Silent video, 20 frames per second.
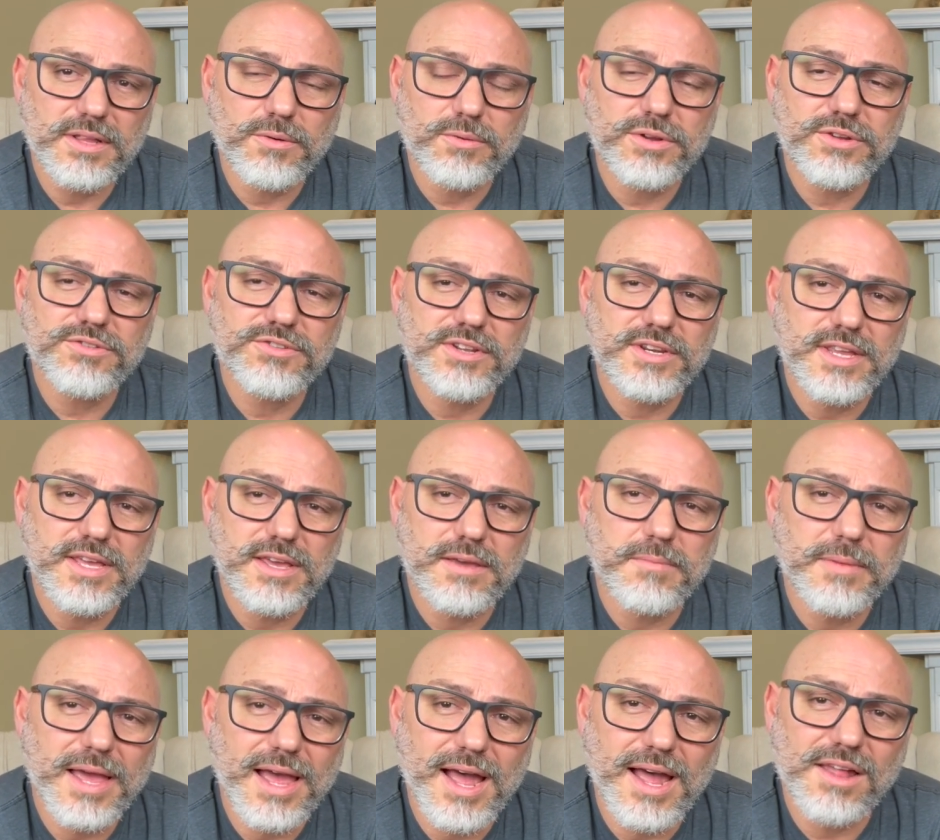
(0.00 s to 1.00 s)
They were using
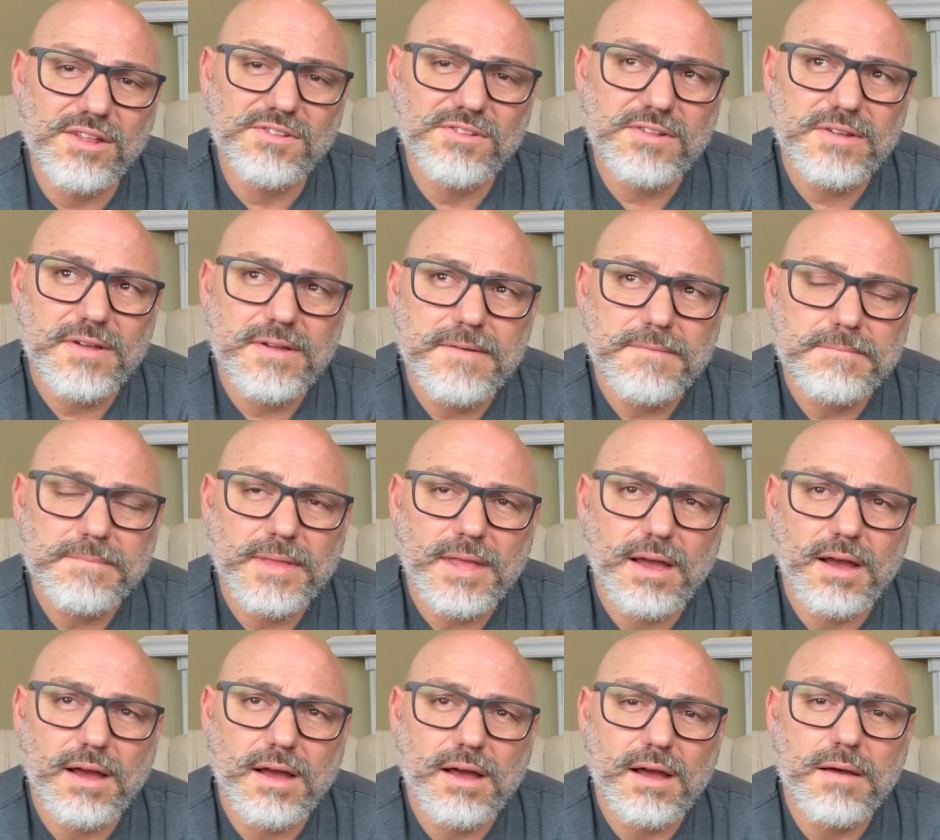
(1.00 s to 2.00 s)
him as
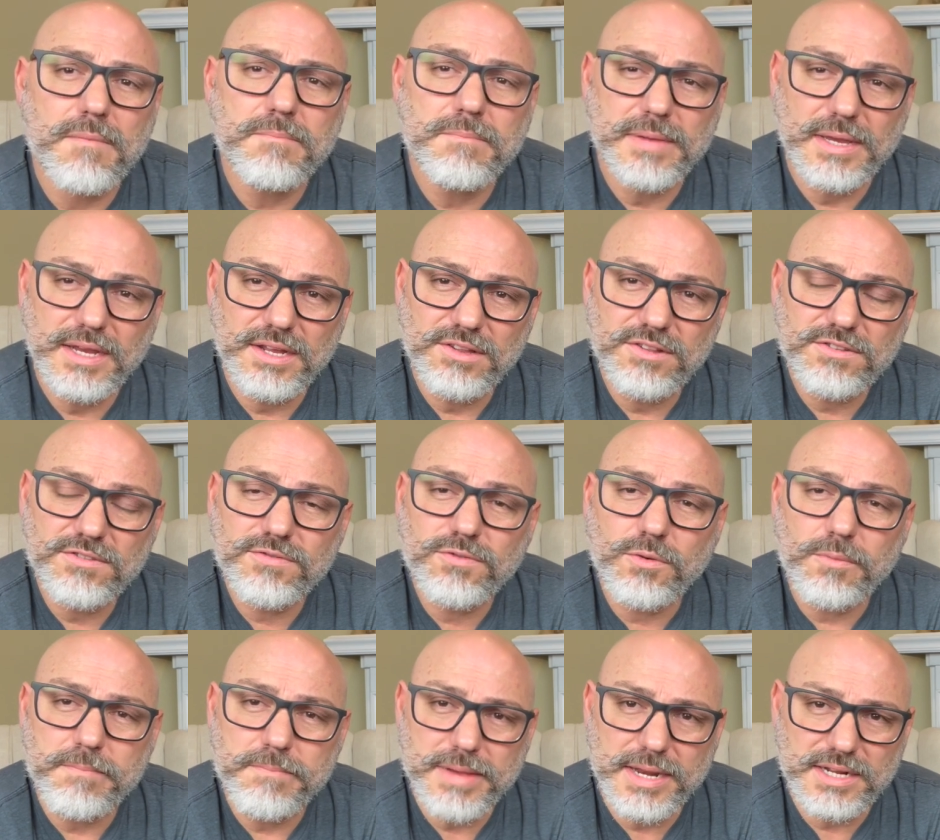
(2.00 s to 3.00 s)
a means
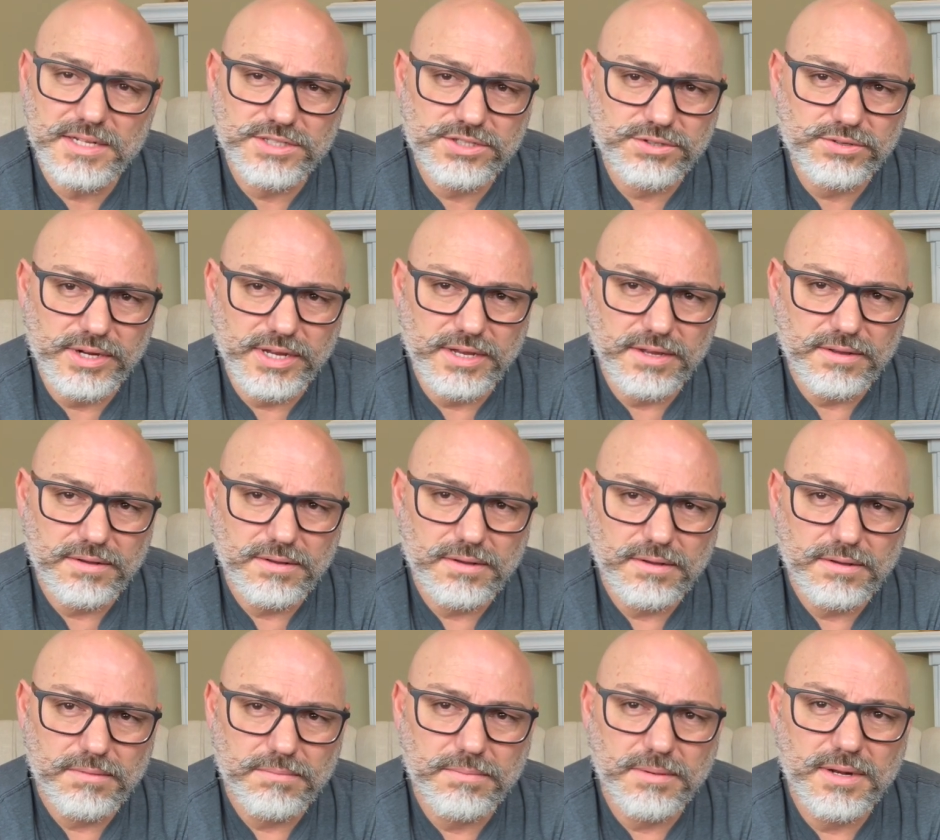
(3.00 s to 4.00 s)
for ministry,
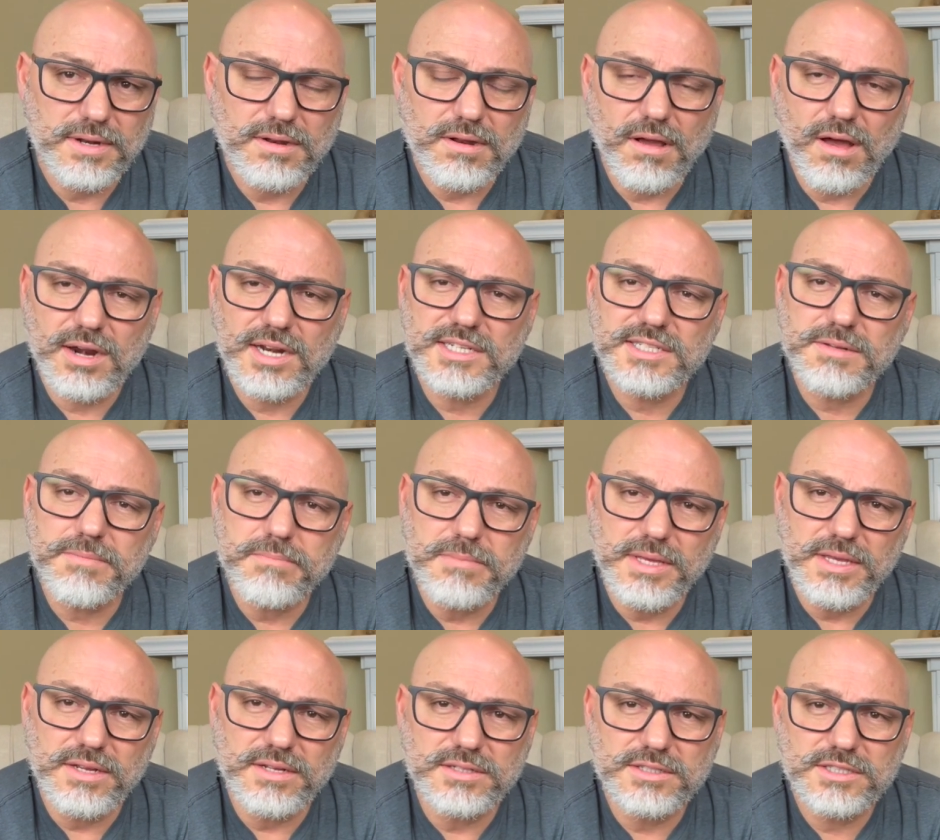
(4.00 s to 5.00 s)
but not as a
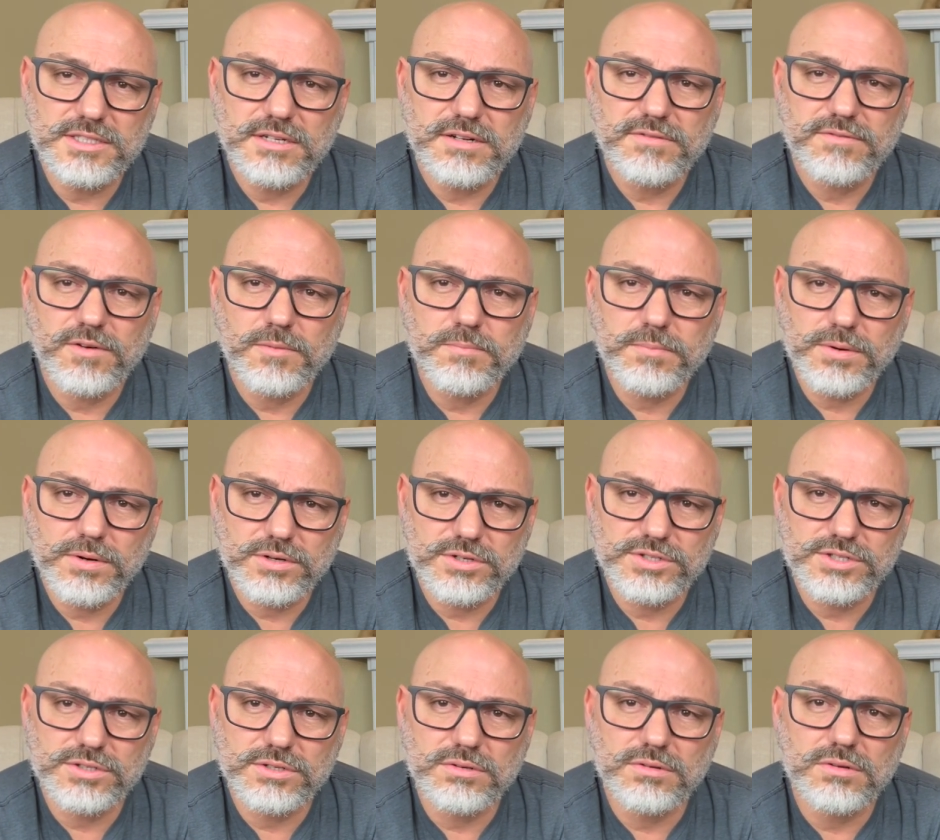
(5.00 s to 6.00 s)
means for
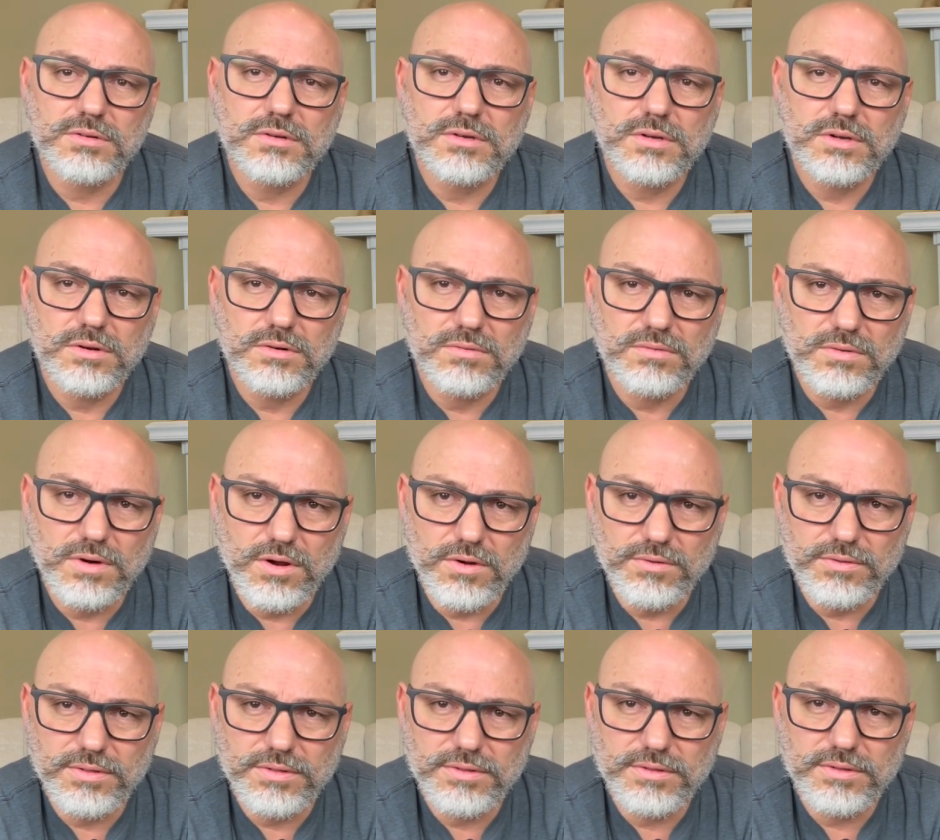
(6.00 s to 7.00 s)
personal
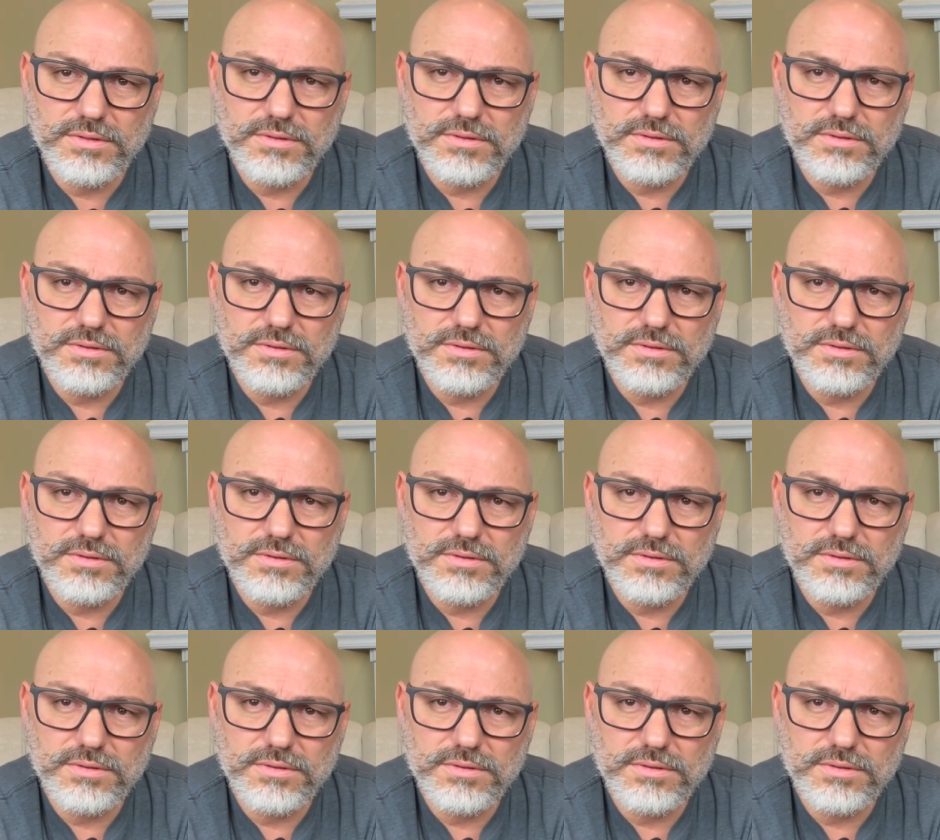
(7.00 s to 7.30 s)
growth.